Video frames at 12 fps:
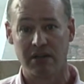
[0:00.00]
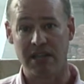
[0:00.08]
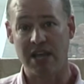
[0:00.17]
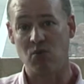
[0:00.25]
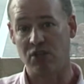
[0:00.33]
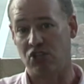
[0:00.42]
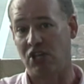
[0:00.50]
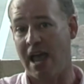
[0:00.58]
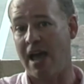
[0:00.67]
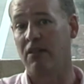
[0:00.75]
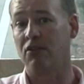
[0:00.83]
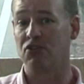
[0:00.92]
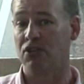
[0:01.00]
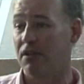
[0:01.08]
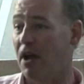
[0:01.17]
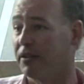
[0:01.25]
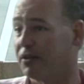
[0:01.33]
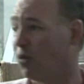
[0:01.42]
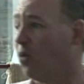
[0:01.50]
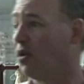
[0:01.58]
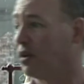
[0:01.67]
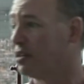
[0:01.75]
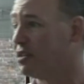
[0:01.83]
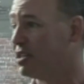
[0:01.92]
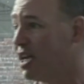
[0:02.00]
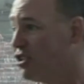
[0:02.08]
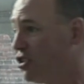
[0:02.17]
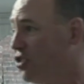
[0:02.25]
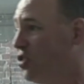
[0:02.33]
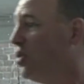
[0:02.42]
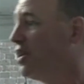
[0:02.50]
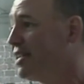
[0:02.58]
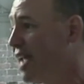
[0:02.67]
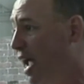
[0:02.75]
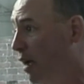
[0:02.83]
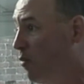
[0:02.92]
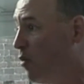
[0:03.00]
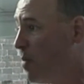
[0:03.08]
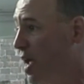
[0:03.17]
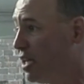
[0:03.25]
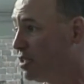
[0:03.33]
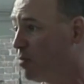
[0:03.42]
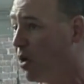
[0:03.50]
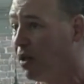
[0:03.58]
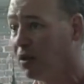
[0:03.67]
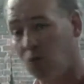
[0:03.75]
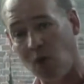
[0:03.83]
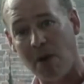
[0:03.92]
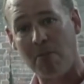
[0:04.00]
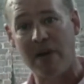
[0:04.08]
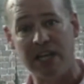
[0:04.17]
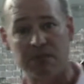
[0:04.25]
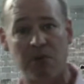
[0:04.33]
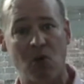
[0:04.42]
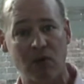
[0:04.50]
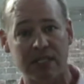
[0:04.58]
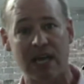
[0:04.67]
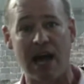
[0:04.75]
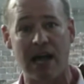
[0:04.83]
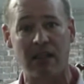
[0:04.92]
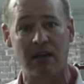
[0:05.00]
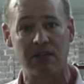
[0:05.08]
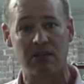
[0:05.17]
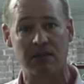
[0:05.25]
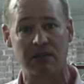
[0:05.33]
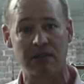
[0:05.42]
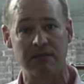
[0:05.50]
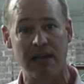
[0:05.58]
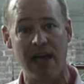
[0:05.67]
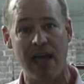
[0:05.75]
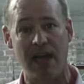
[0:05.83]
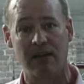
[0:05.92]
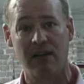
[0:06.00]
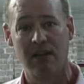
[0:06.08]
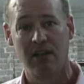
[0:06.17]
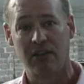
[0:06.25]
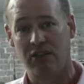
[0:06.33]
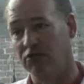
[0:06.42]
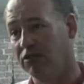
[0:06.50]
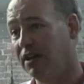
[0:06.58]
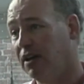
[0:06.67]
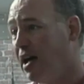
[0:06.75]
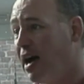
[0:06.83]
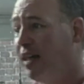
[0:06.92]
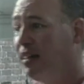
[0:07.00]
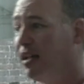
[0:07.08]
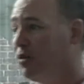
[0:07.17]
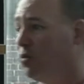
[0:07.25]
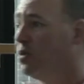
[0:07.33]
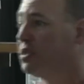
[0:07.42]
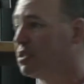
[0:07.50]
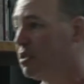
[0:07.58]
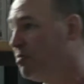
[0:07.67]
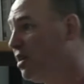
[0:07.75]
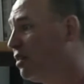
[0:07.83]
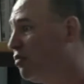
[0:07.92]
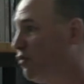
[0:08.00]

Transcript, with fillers: They would challenge another organization to a game of baseball, and while baseball was the highlight during the day, the real highlight was the big mm-hmm.